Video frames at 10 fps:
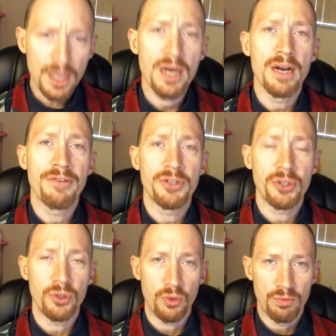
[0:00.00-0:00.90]
enough
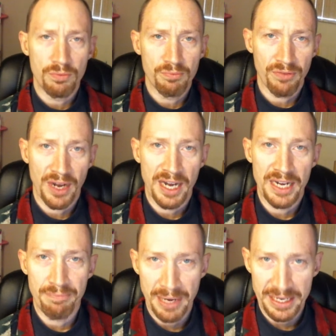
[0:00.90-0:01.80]
to
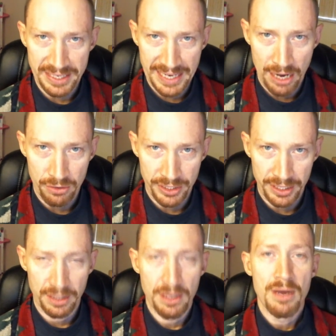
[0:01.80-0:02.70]
provide basic
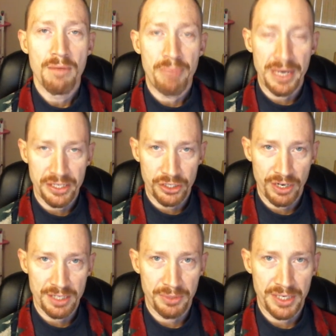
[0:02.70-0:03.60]
housing, basic
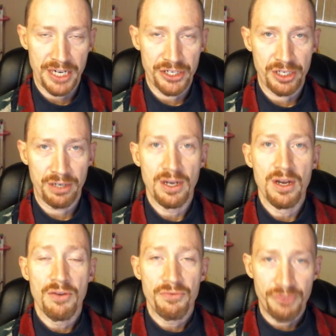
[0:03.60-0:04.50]
transportation,
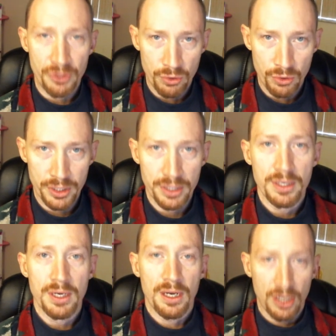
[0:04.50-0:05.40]
food,
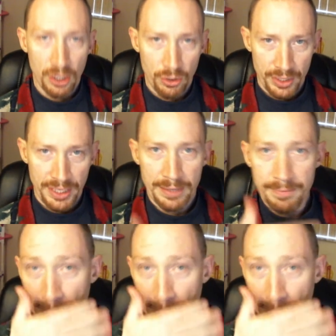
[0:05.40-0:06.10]
clothing,